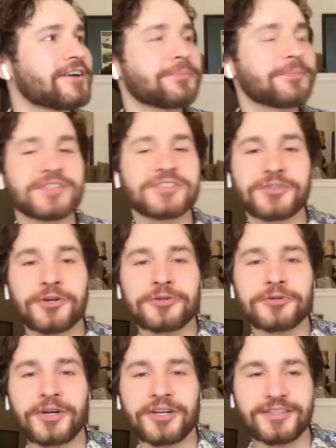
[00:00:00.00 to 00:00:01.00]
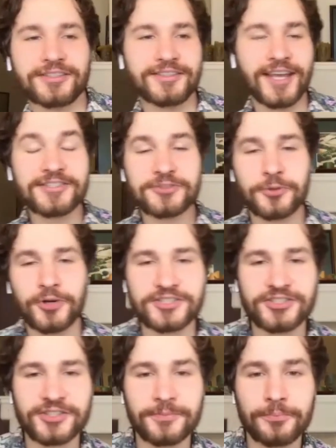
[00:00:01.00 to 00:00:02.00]
So next
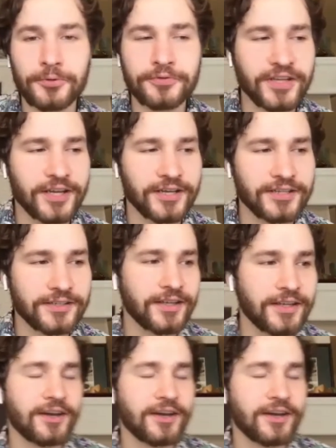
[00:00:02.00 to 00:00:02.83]
question, moving on.